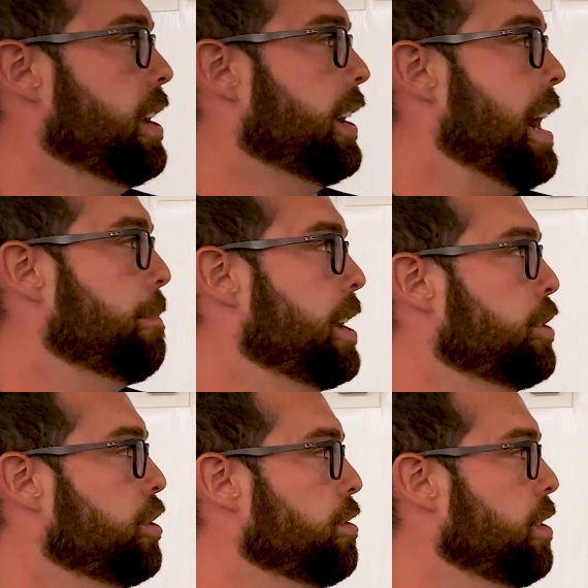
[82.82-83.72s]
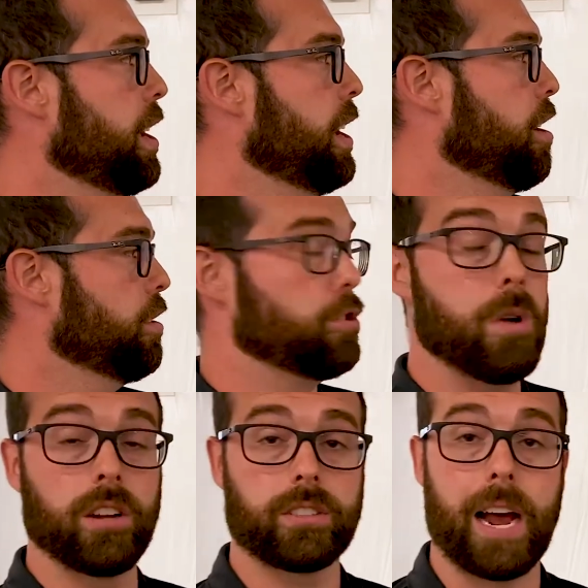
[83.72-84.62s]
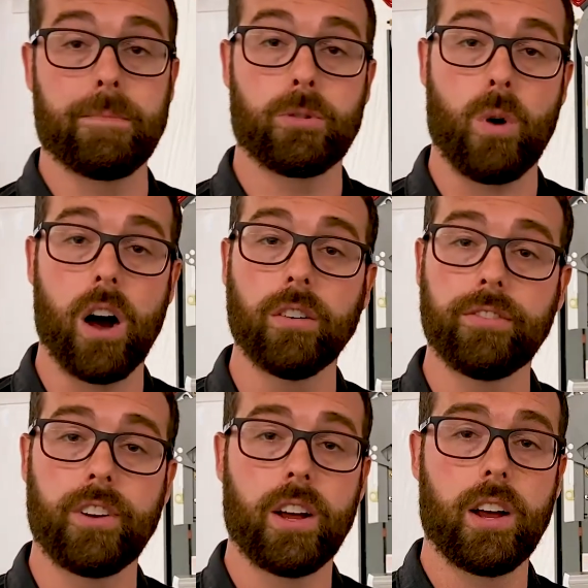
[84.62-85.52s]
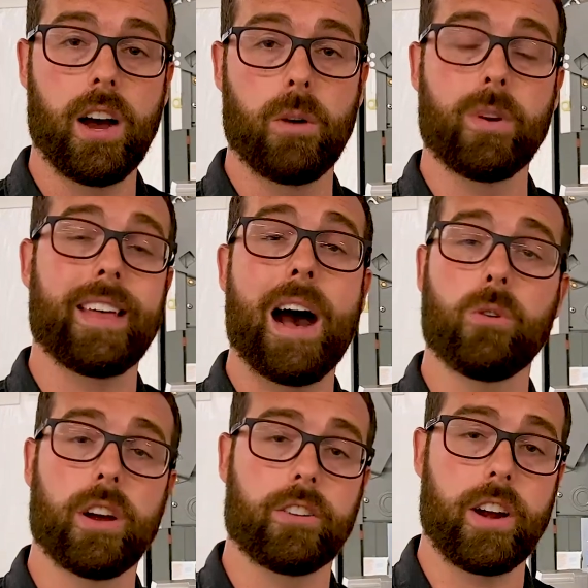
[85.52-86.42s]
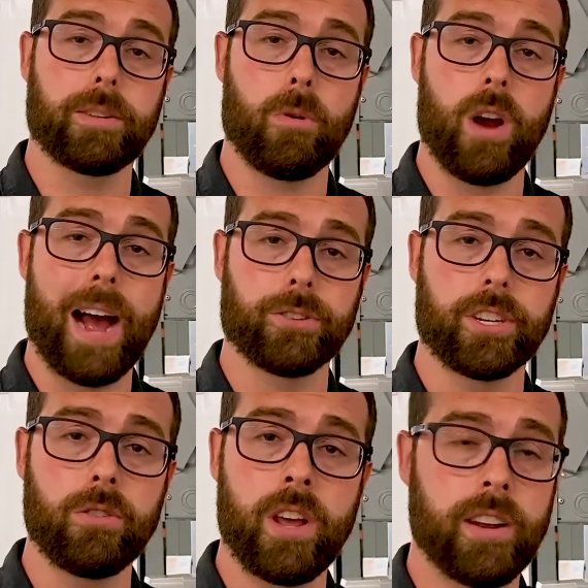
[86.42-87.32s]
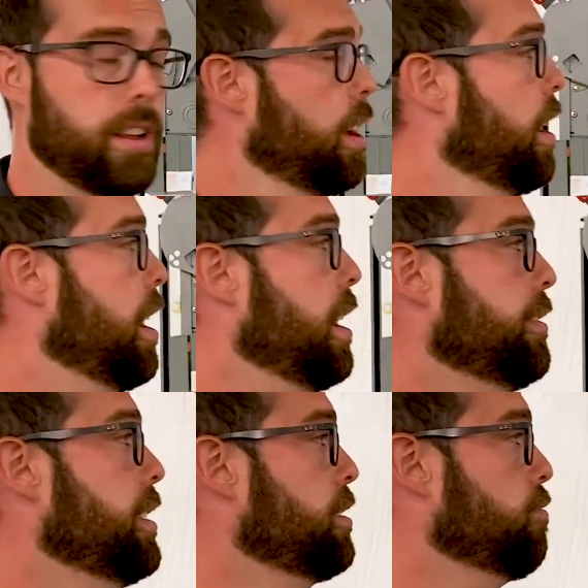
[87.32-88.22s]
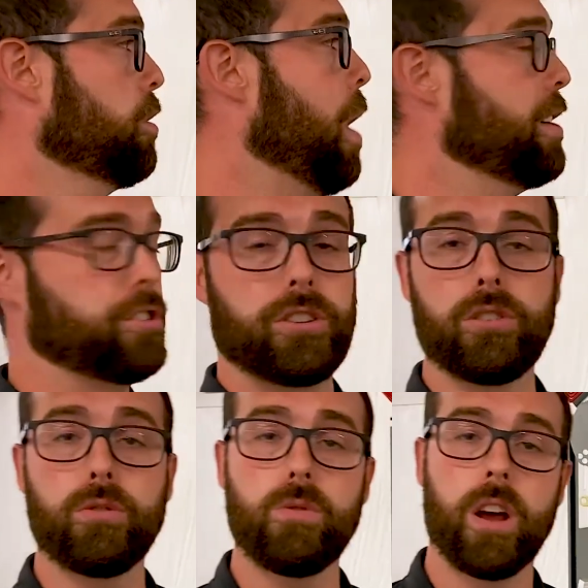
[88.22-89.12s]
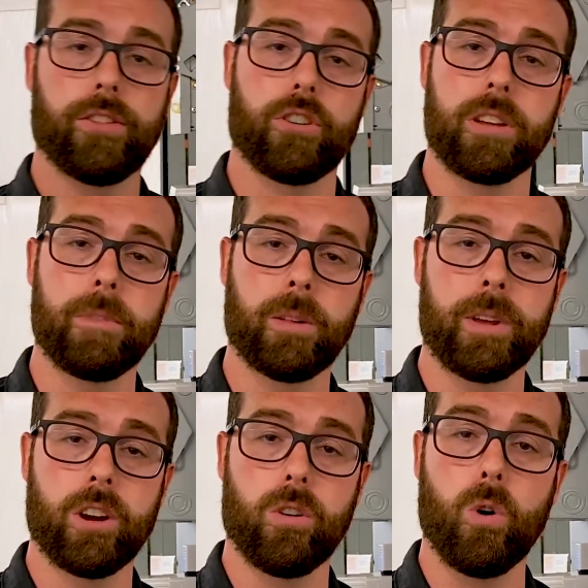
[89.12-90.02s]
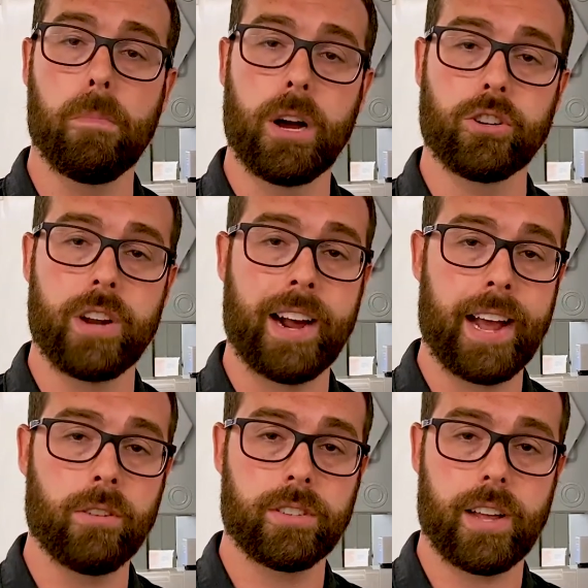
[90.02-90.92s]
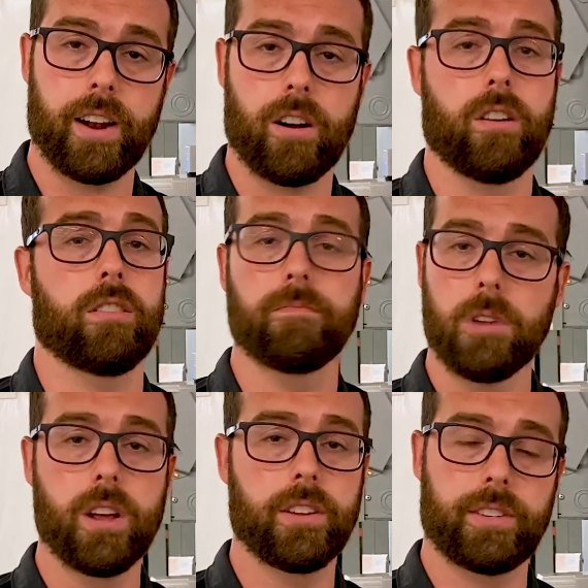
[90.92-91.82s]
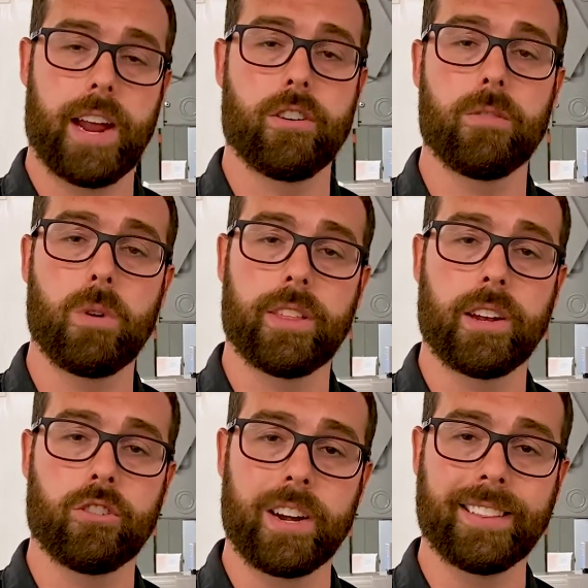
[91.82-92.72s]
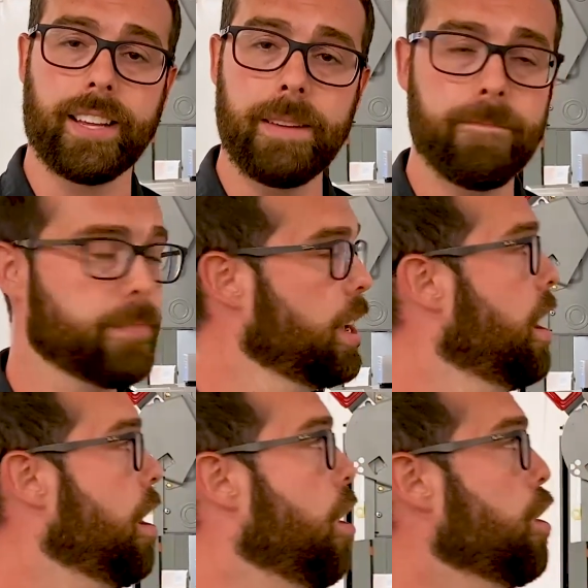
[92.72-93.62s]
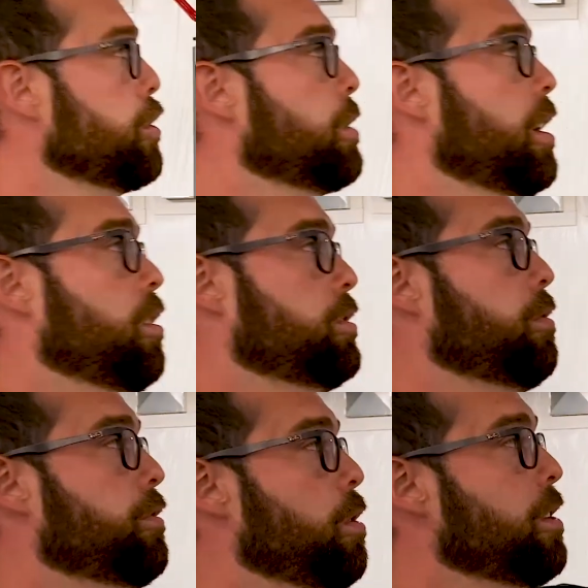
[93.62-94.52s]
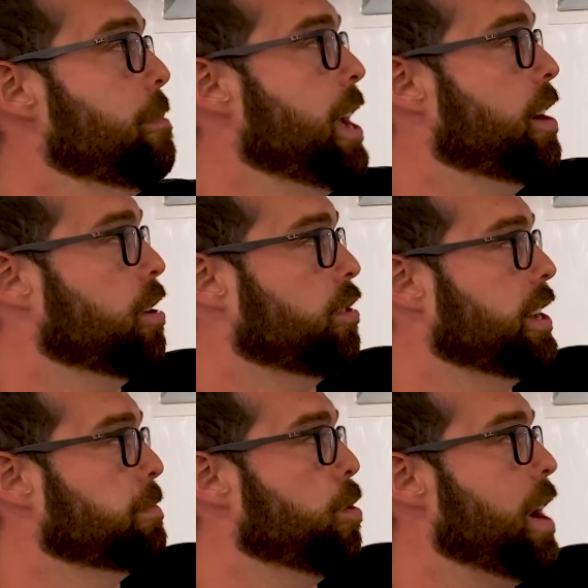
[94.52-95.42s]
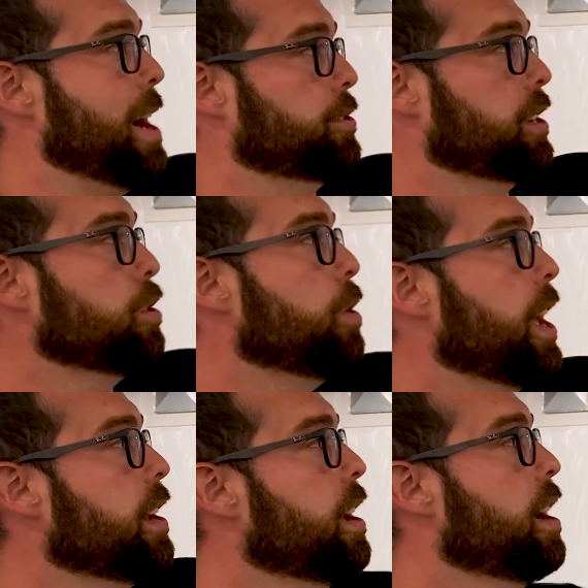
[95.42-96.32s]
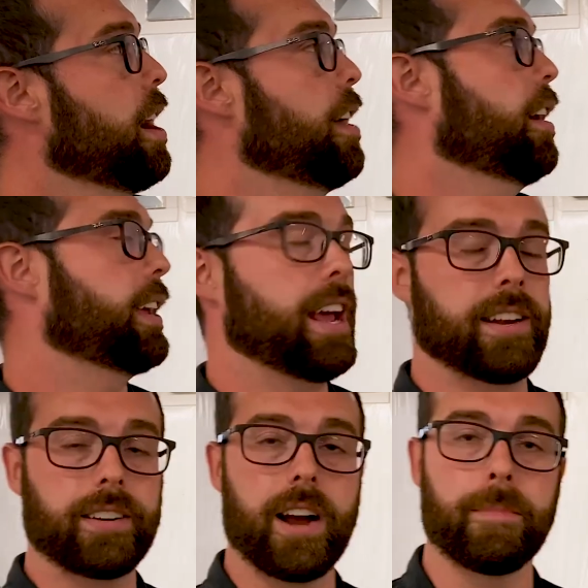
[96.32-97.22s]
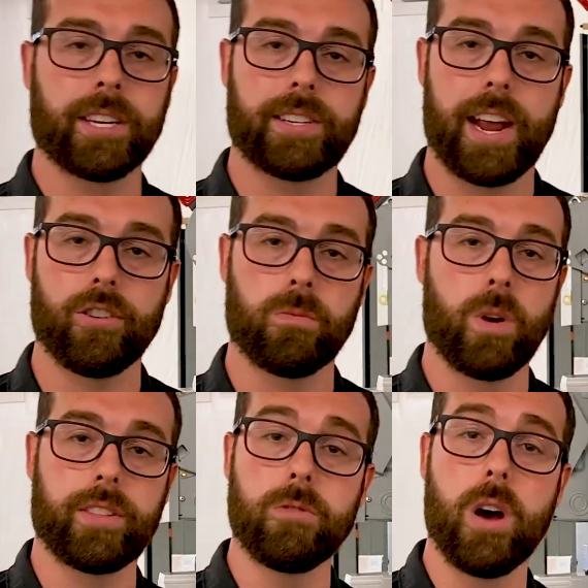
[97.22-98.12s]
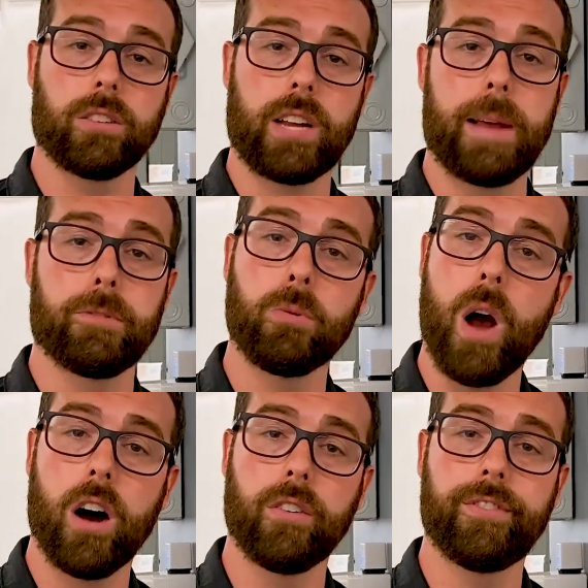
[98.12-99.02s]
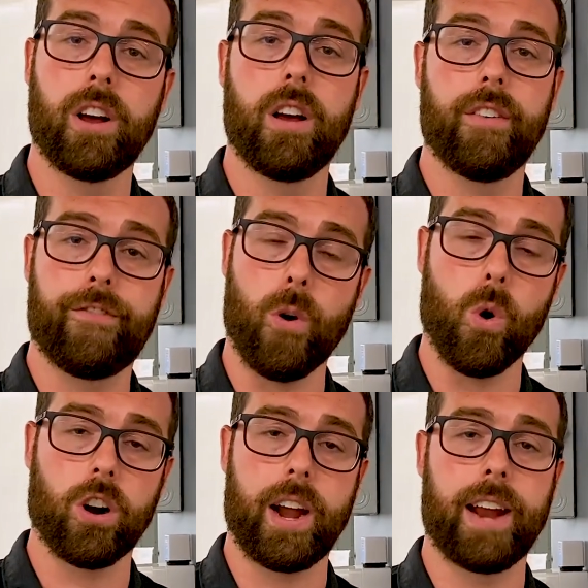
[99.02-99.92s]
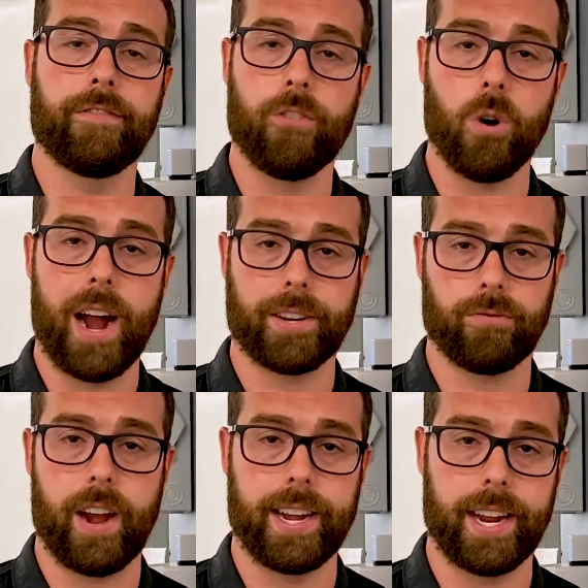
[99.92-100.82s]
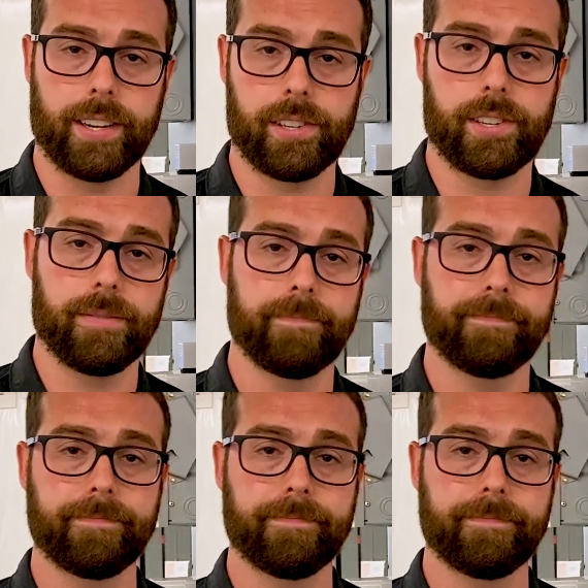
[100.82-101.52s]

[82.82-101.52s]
in a combination unit in our UL Type 12 without a Graceport housing unit. This requires two 30 millimeter hole punch knockouts that are standard within Greenlee, or you can also throw them in our Graceport housing unit, again, coming standard with UL Type 12, 4, and 4X ratings.